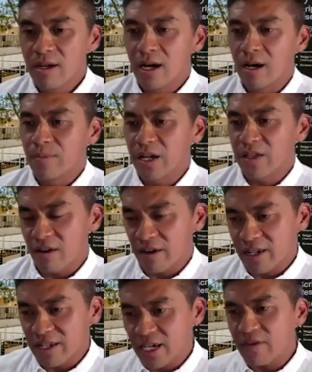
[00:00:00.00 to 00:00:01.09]
Um, but our
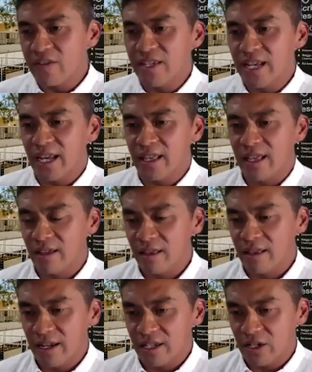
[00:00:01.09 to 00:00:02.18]
discovery of SAGA led,
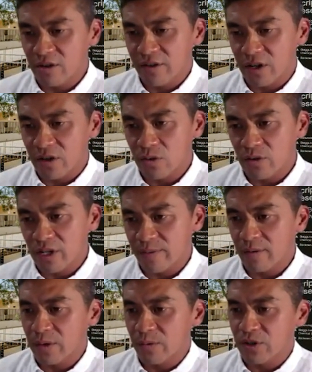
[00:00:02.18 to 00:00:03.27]
led us to a very cool
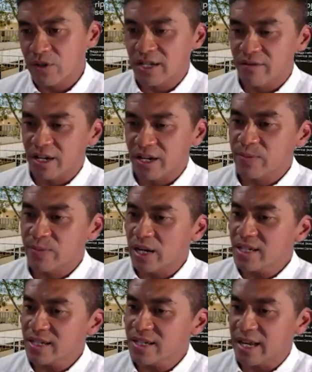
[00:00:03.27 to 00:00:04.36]
experiment, which is now to
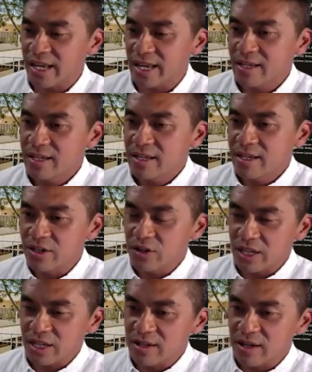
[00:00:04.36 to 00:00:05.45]
express SAGA into
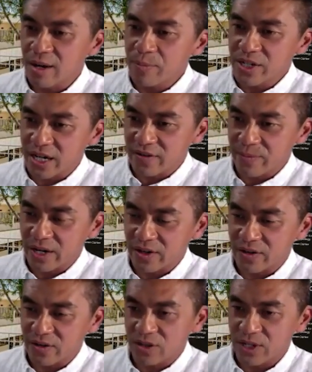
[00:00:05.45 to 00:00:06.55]
these non-protective
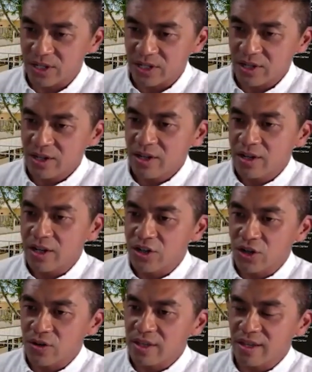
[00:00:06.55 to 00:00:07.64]
bacterial species and
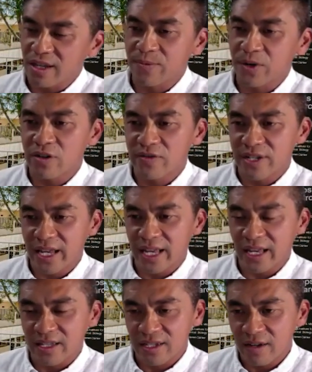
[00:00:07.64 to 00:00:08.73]
show that the expression of SAGA
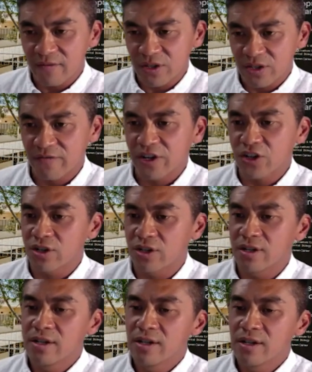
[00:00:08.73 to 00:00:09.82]
itself was sufficient
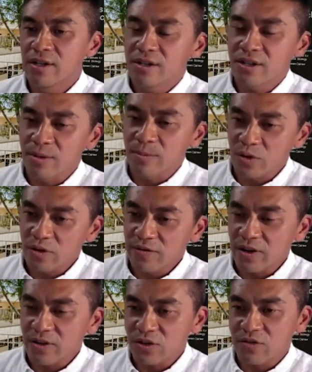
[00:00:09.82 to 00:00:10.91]
to improve
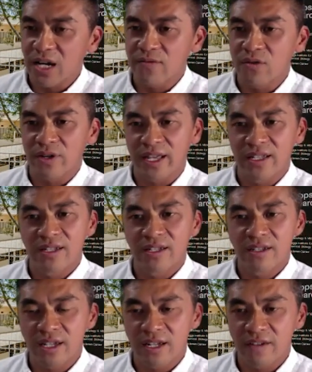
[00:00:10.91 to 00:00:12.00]
host survival against
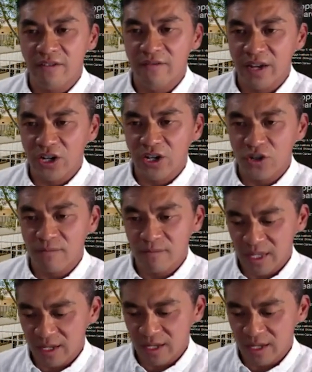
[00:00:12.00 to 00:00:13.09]
C. diff infection.
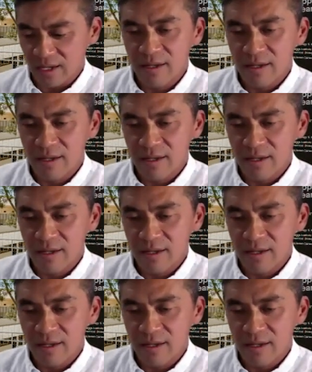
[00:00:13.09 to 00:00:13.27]
Okay.